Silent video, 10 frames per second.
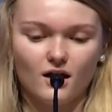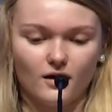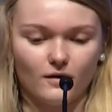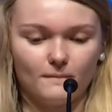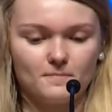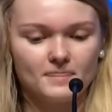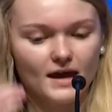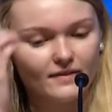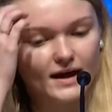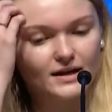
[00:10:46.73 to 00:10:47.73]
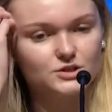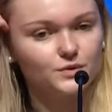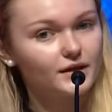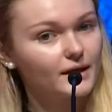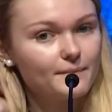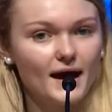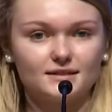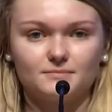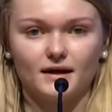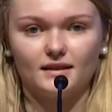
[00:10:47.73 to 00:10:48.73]
um, and that has really
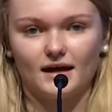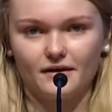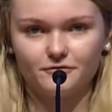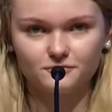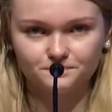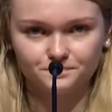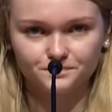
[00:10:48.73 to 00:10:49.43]
impacted my life.